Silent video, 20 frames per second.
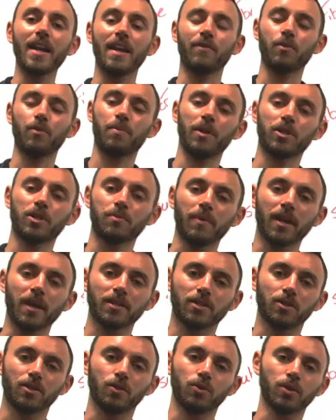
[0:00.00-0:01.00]
never pitch my
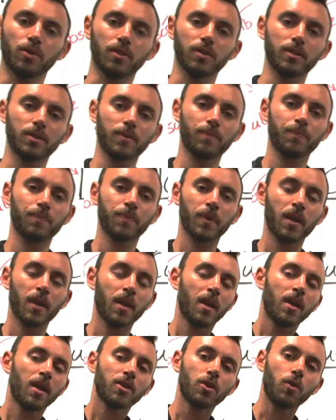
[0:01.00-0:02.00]
solutions.
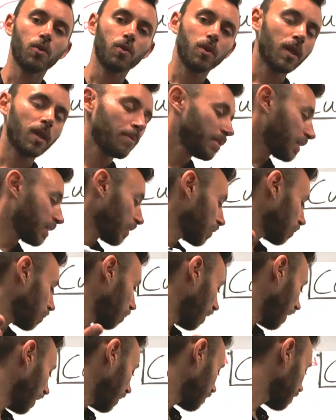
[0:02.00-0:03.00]
So let me tell you
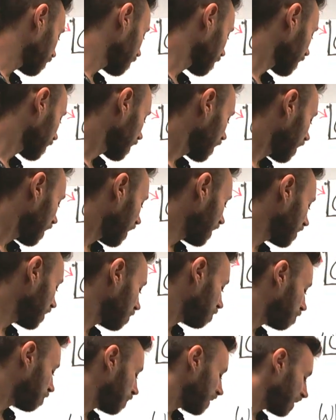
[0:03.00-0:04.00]
why. In the
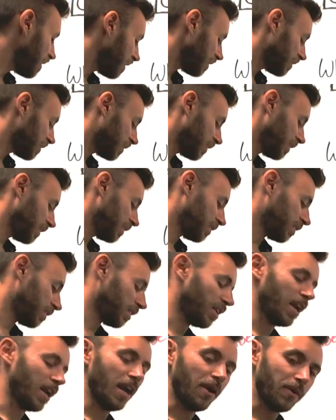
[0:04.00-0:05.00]
B2C
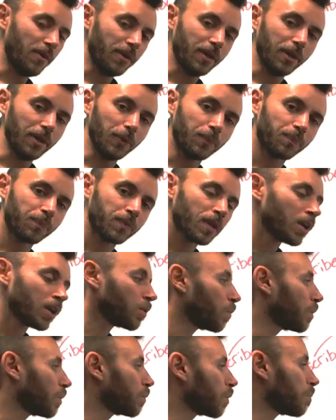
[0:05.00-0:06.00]
scenario,
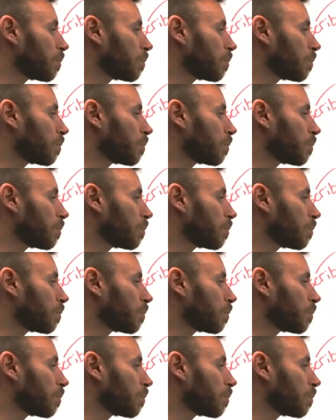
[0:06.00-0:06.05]
when we're